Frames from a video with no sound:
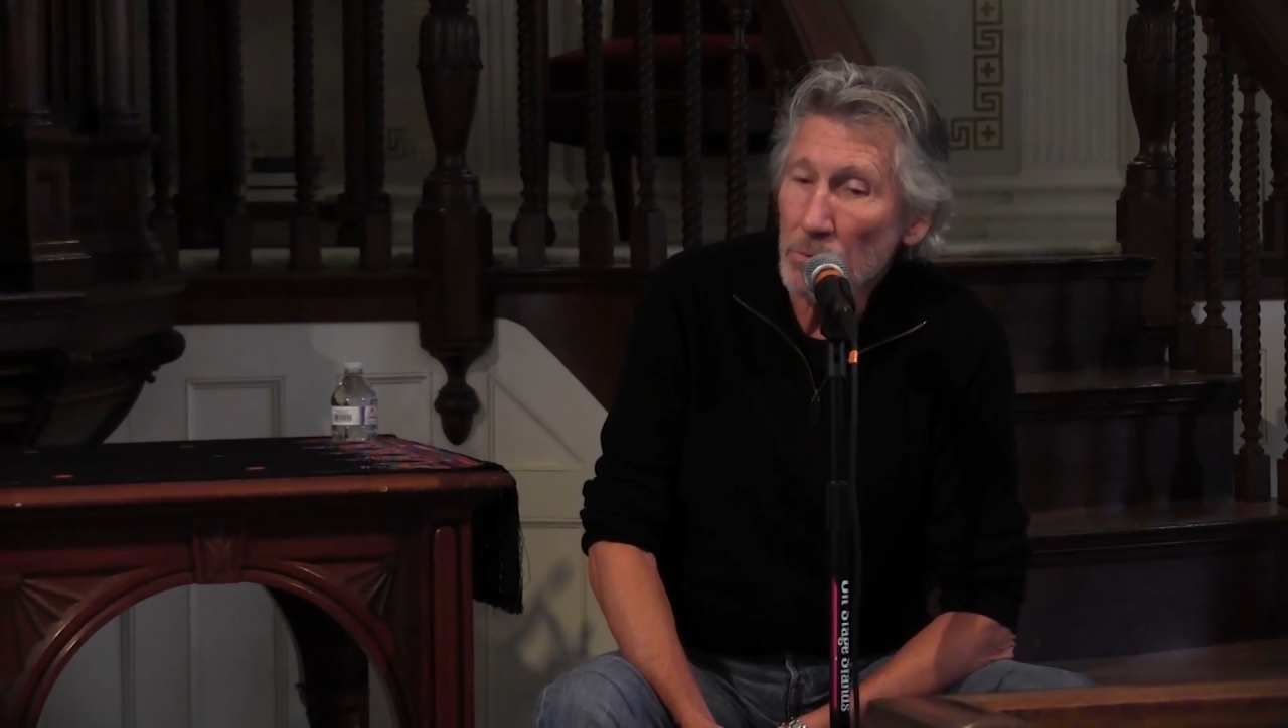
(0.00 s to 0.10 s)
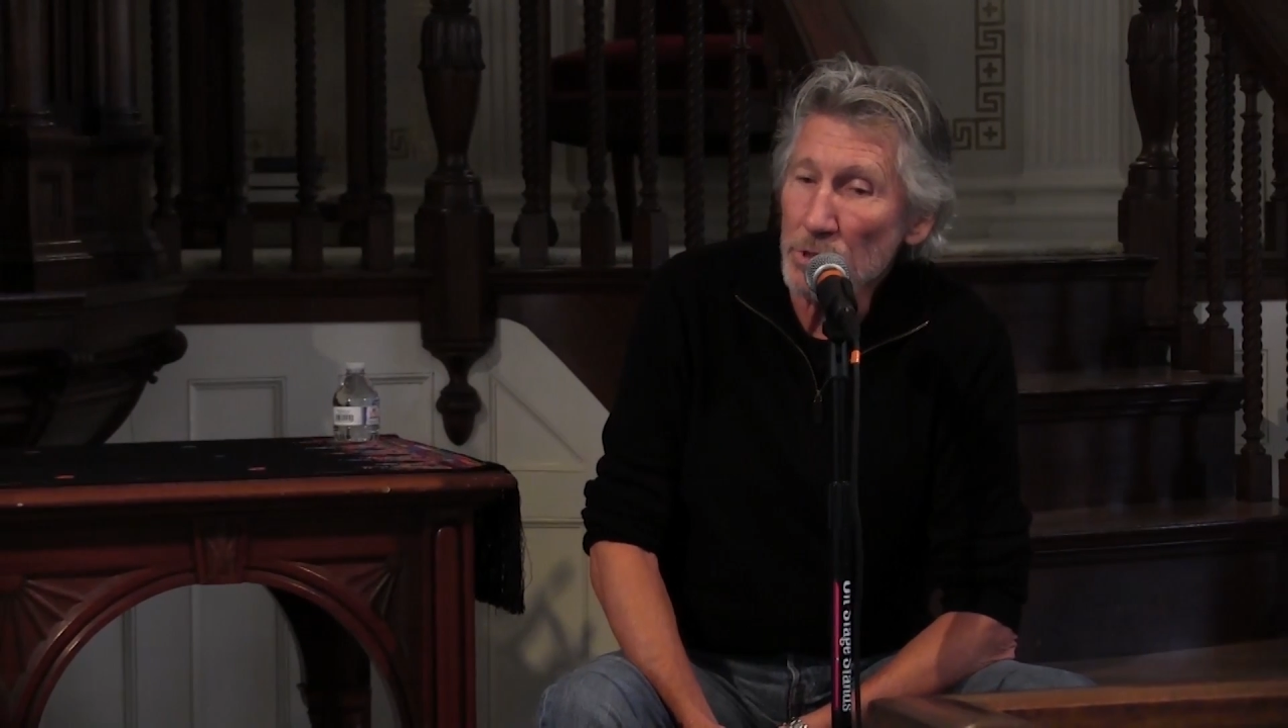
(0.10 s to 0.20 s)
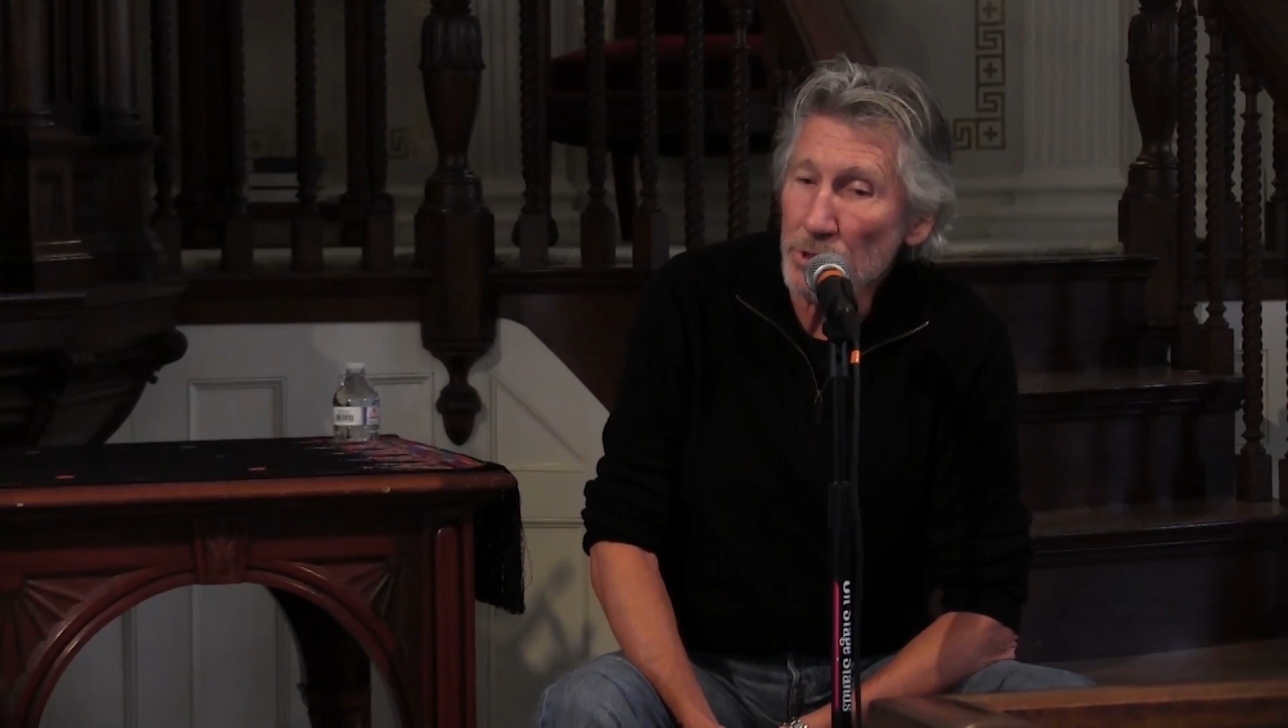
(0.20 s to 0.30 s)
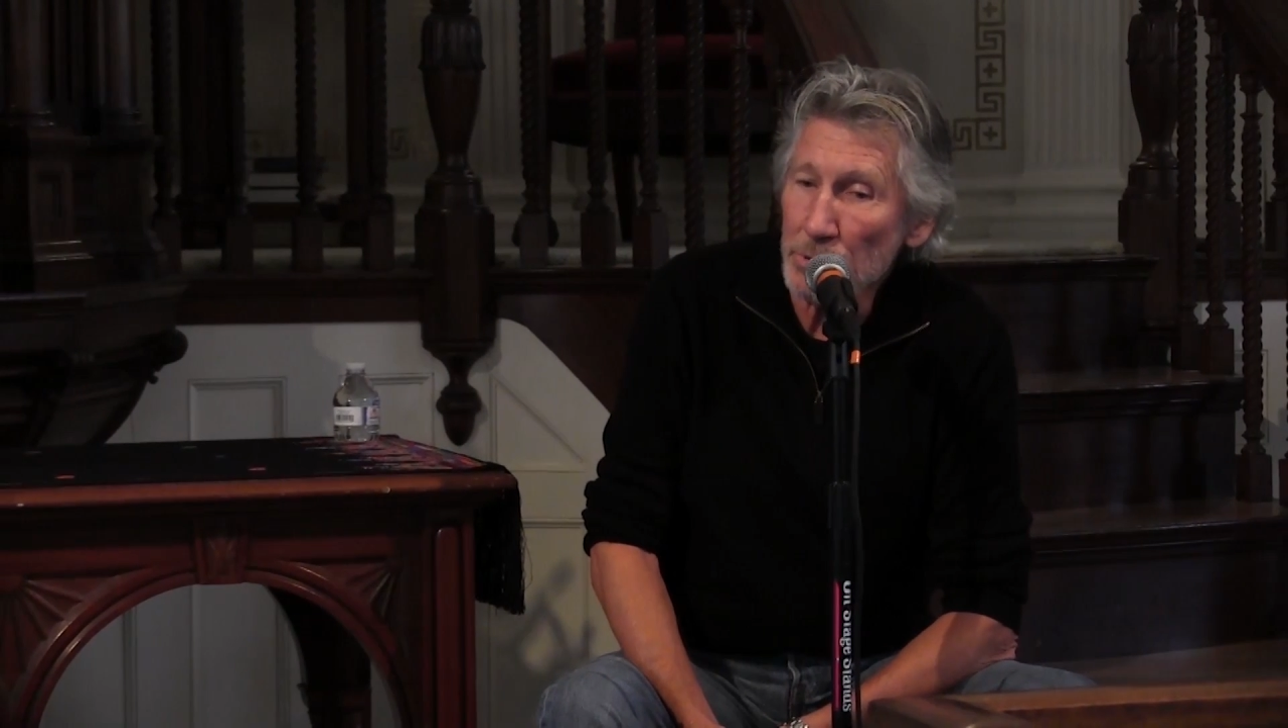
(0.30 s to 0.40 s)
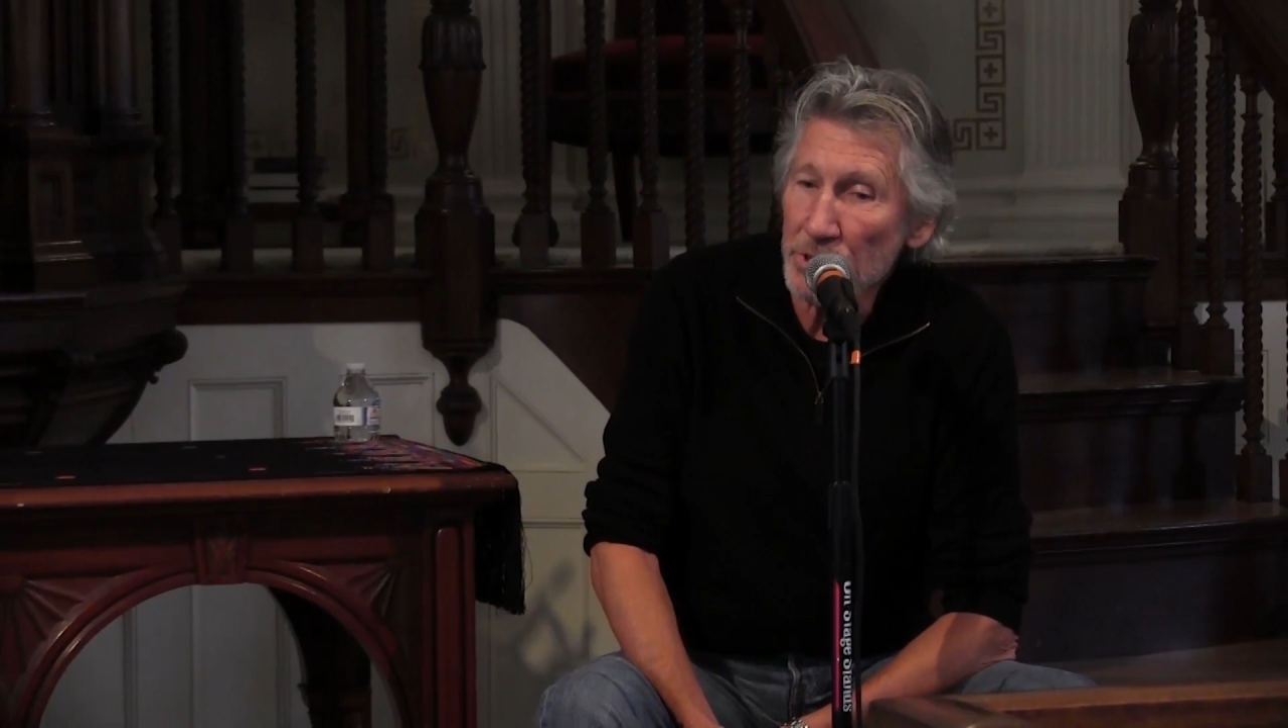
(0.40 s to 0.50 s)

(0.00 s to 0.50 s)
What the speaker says: would you